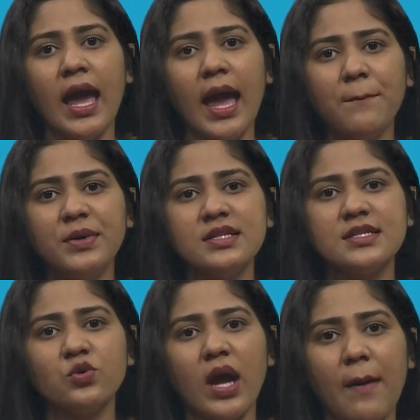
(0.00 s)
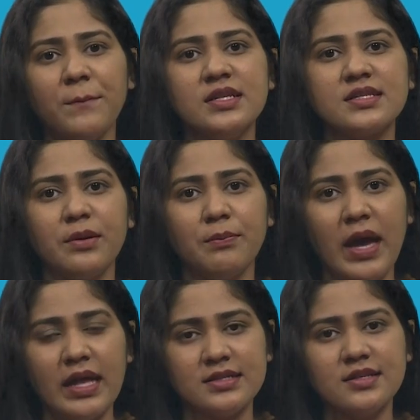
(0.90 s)
apples to apples
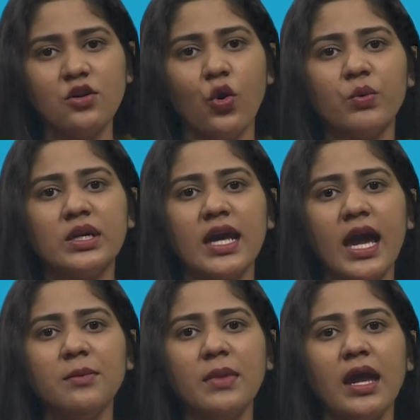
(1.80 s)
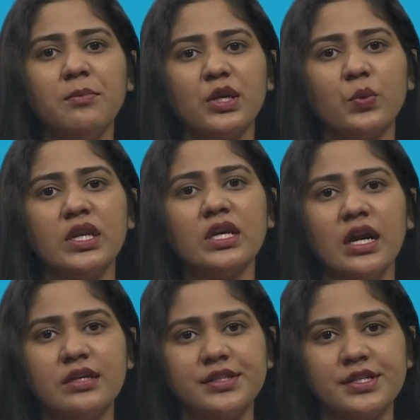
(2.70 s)
comparison over time and between
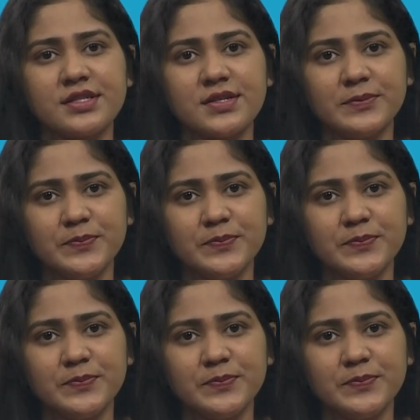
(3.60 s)
countries.